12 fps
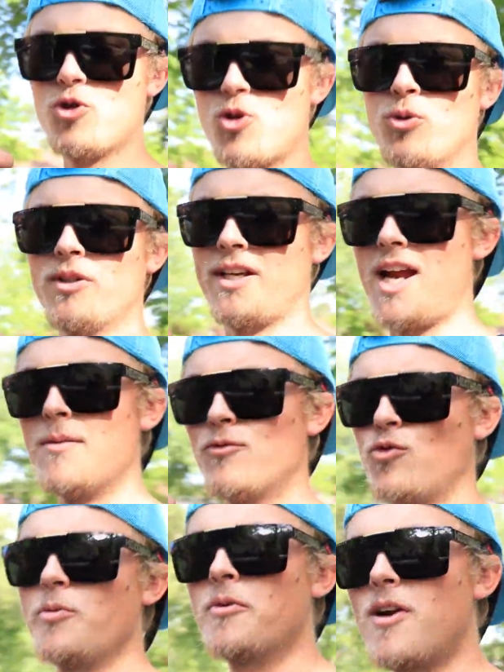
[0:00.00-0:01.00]
who's holding the camera
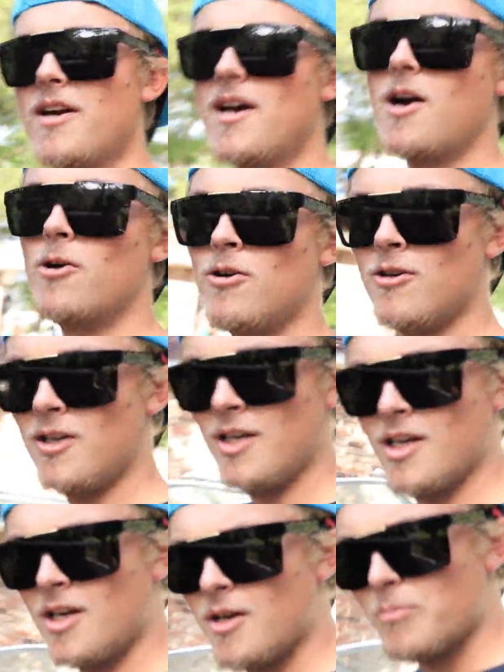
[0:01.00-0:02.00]
for me right now,
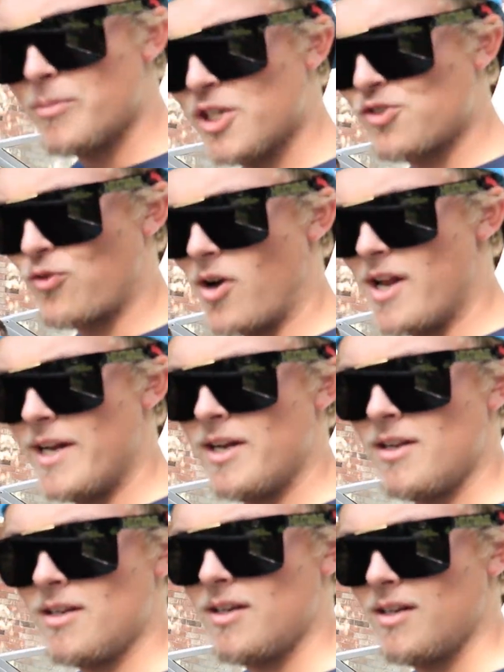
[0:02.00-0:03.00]
best
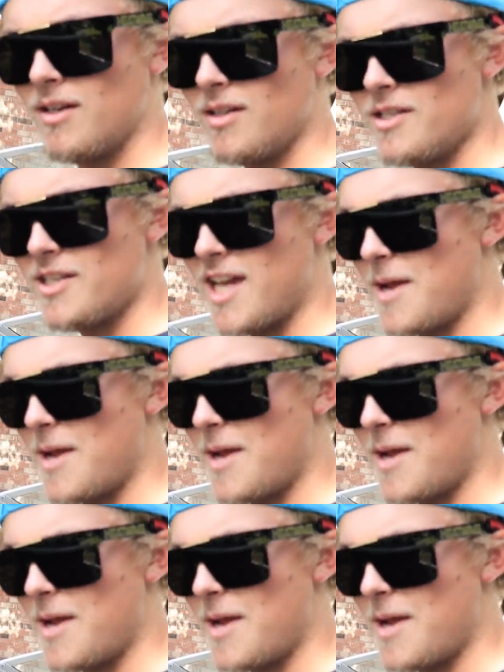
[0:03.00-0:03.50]
friend, he